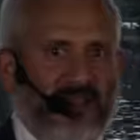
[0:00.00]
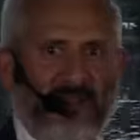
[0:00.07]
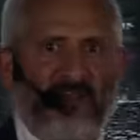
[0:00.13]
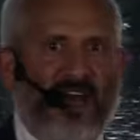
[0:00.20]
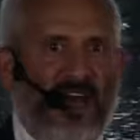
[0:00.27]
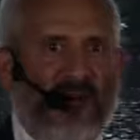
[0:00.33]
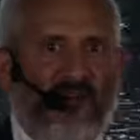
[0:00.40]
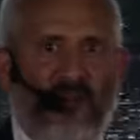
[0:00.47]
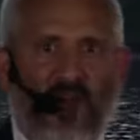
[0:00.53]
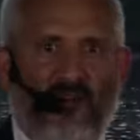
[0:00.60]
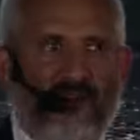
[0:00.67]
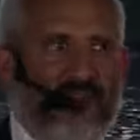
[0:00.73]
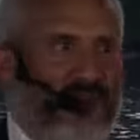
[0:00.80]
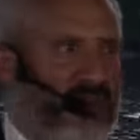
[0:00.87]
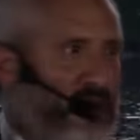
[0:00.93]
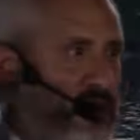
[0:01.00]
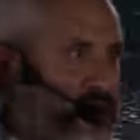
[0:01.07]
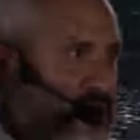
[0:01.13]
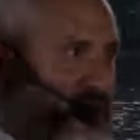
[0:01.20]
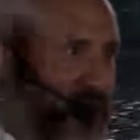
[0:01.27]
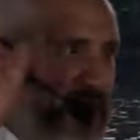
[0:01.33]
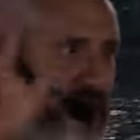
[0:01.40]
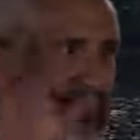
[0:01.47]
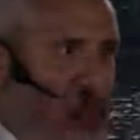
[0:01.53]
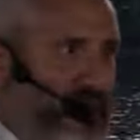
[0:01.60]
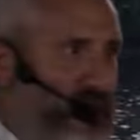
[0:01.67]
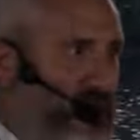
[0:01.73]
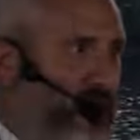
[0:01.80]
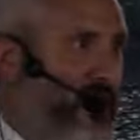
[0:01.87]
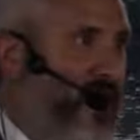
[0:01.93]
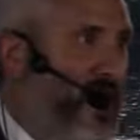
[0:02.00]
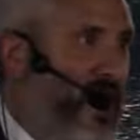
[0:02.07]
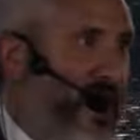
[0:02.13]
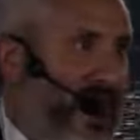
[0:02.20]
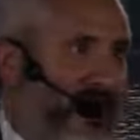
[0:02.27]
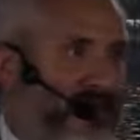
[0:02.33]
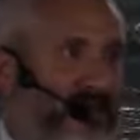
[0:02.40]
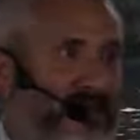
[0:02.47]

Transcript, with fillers: some kind of prophecy or some kind of vision, and